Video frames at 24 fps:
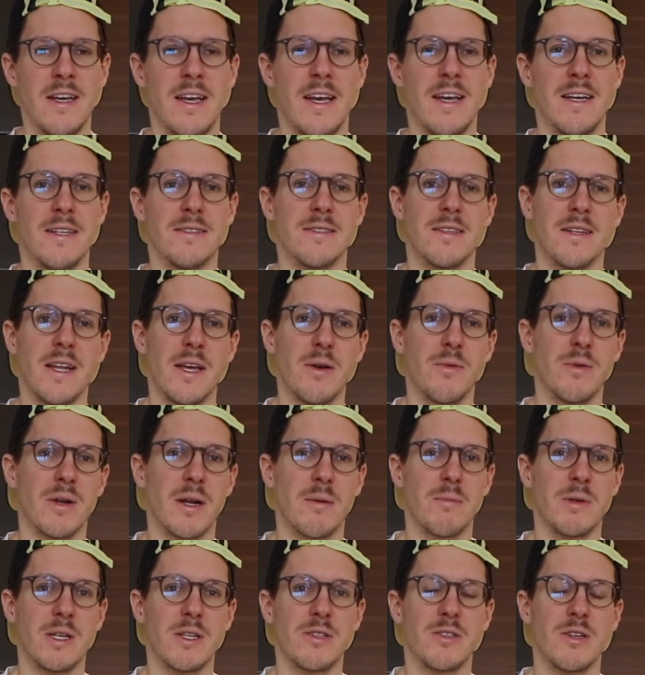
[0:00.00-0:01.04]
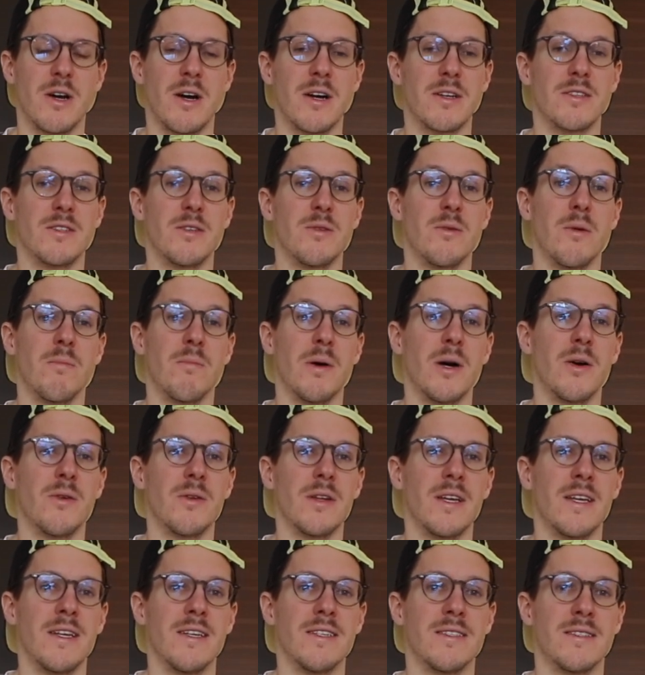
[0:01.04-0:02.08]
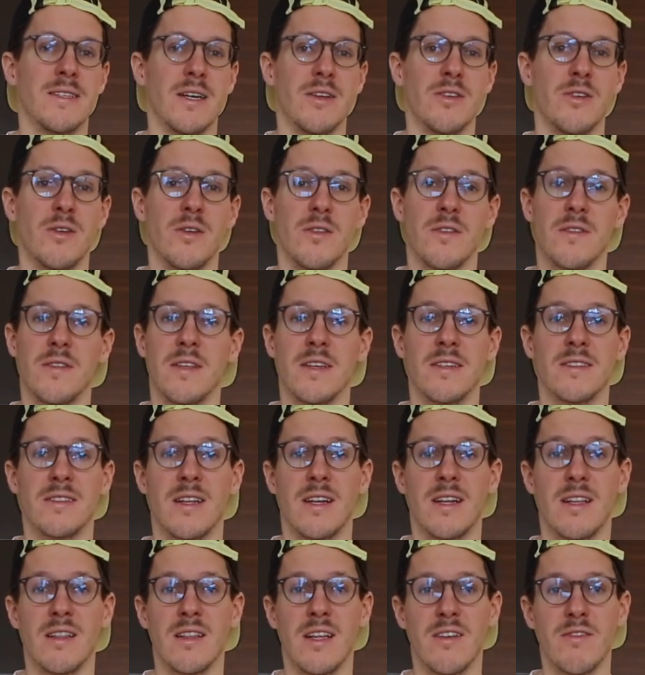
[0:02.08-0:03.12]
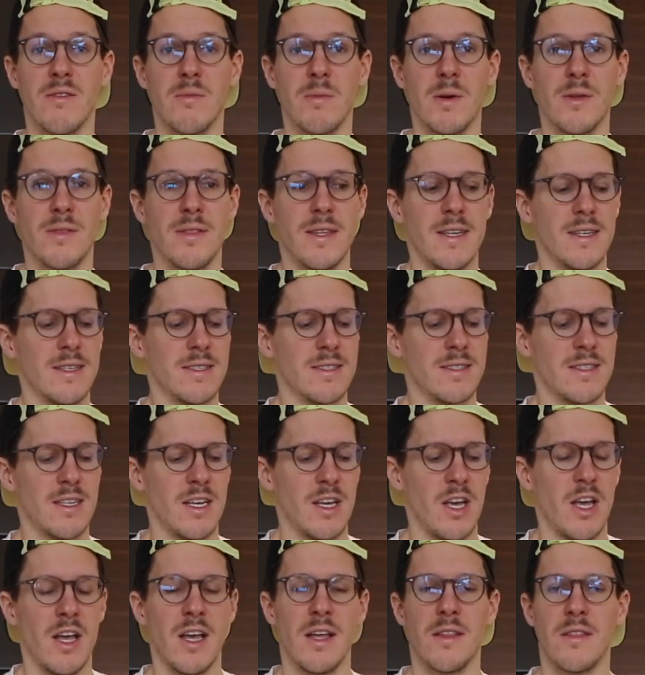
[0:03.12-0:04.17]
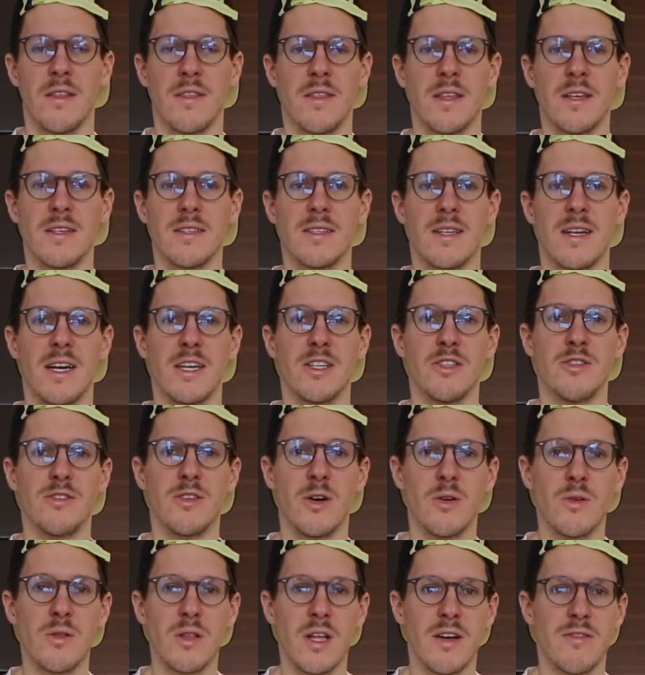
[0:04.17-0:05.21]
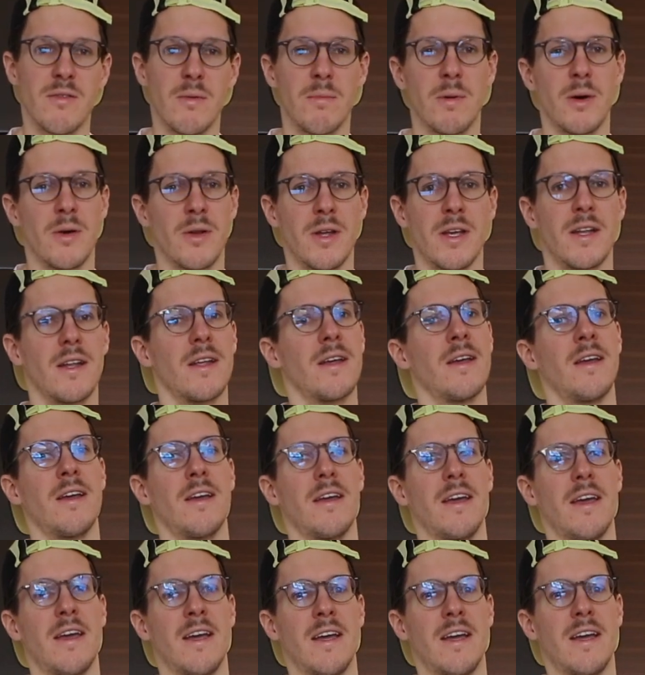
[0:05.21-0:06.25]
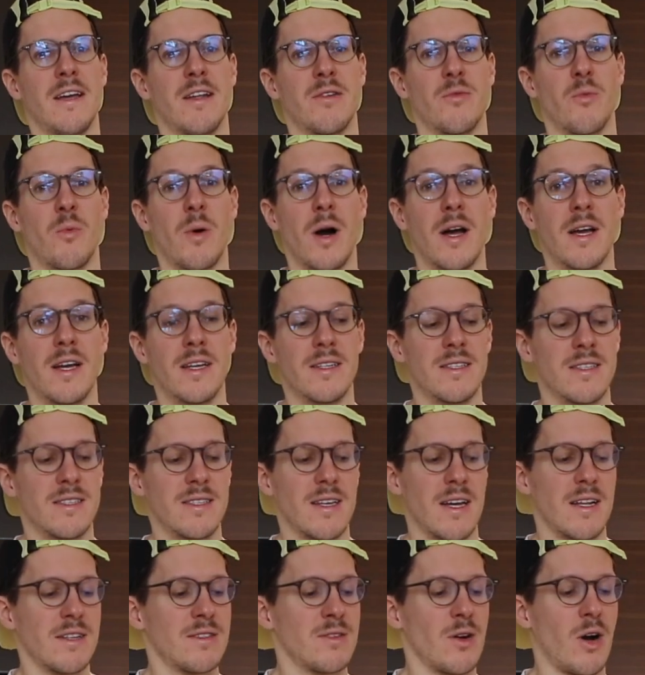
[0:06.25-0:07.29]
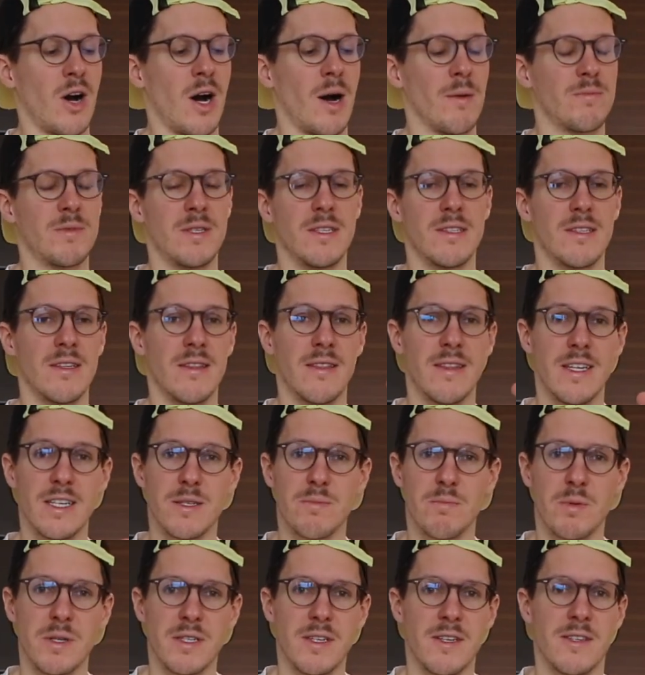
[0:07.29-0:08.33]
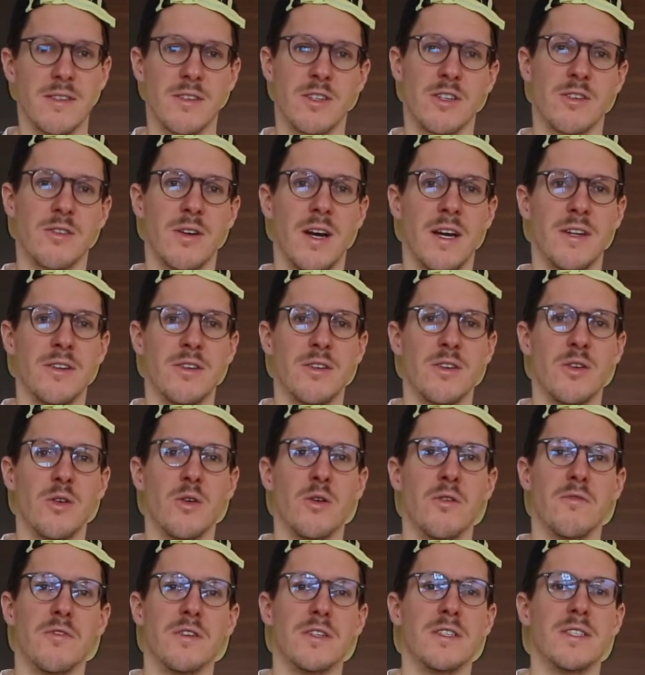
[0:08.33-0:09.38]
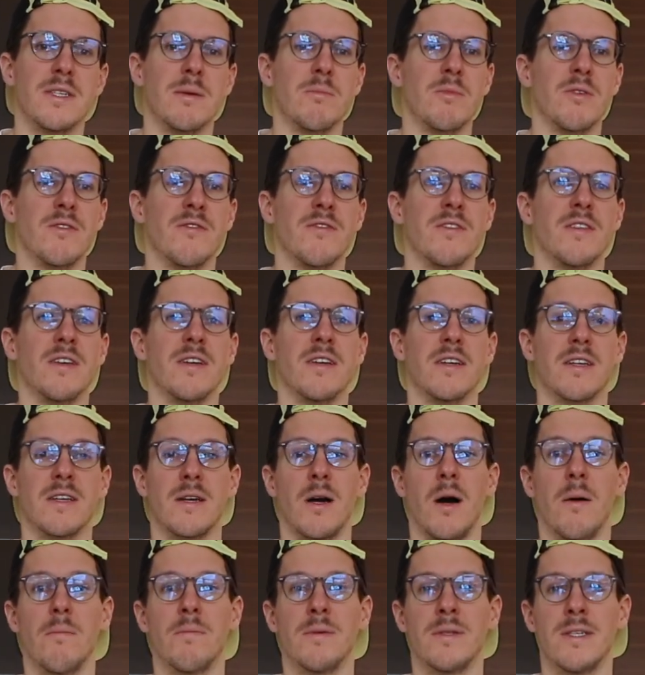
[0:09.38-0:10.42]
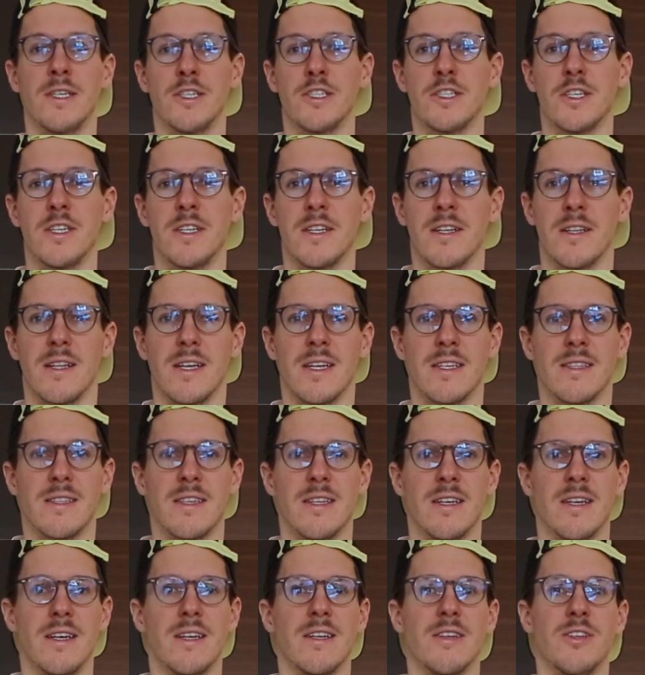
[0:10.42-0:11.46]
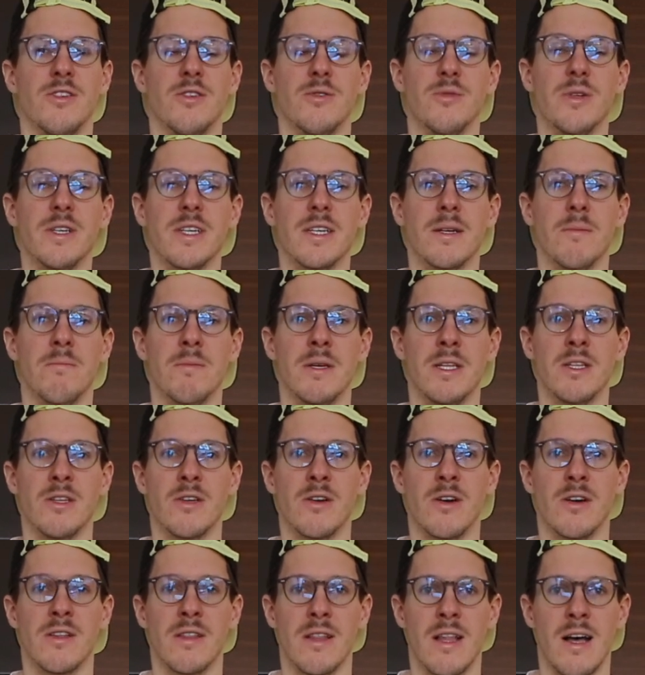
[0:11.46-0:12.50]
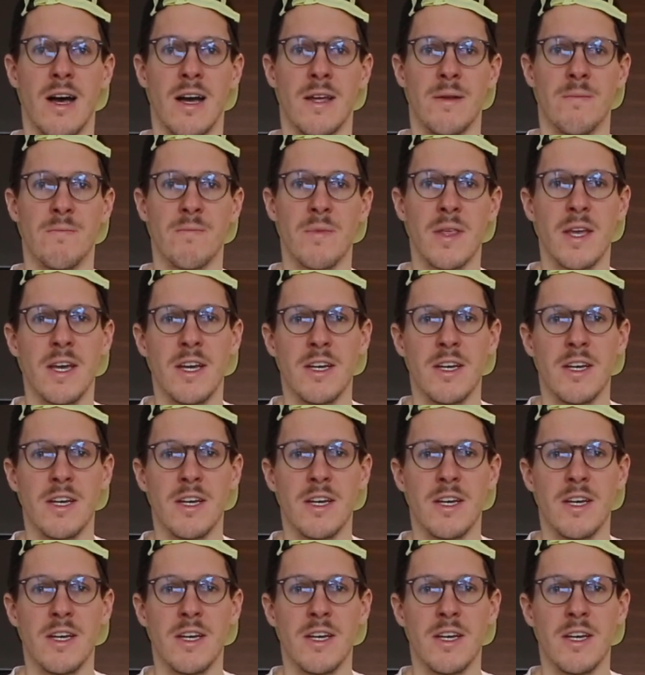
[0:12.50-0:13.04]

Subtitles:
And today what I'm going to talk to you about is tell you all the things that I love about this, the things that I don't love about it, and why I decided to opt into this particular grinder over some of the competition like the Eureka Mignon line.